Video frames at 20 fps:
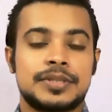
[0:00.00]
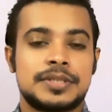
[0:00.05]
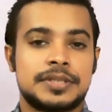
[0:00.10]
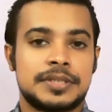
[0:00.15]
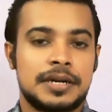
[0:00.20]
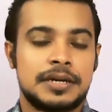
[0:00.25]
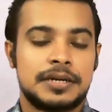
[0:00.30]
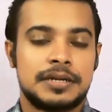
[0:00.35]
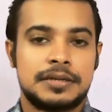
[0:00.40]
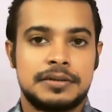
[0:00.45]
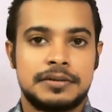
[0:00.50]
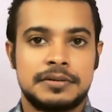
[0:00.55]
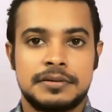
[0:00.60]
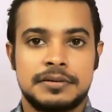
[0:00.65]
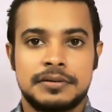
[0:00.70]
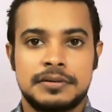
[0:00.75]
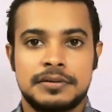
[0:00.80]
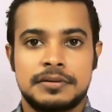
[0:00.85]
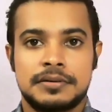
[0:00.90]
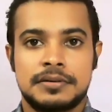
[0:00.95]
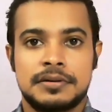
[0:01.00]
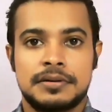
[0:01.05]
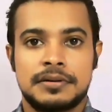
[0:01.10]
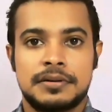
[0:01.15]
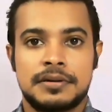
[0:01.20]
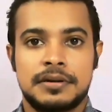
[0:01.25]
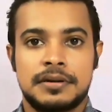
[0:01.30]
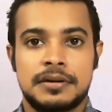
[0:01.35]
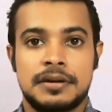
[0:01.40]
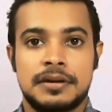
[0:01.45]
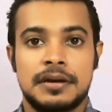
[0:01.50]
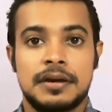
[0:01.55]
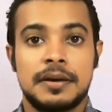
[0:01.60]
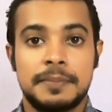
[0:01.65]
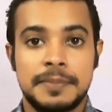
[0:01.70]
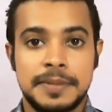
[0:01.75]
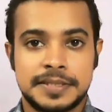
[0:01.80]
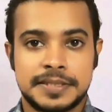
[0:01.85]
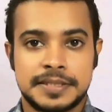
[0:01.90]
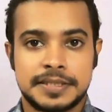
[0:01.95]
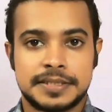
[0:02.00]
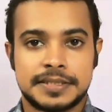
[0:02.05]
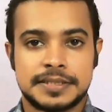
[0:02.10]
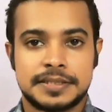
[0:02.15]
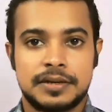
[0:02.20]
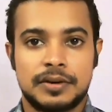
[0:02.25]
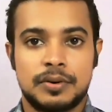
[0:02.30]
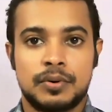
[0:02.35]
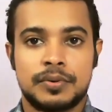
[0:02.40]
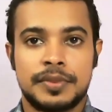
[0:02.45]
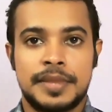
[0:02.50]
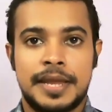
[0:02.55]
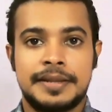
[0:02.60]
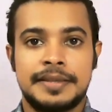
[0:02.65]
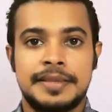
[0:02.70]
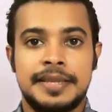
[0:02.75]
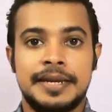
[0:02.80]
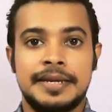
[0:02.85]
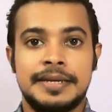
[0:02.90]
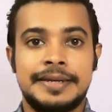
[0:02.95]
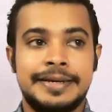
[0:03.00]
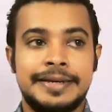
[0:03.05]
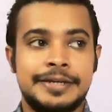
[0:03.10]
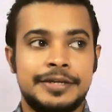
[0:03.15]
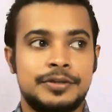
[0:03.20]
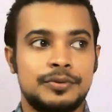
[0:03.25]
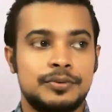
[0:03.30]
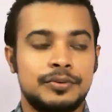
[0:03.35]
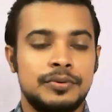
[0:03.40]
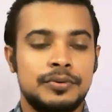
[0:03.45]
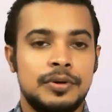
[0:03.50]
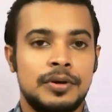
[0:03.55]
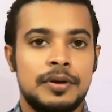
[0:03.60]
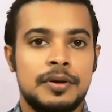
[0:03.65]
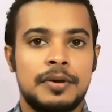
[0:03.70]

to start a business or that they need to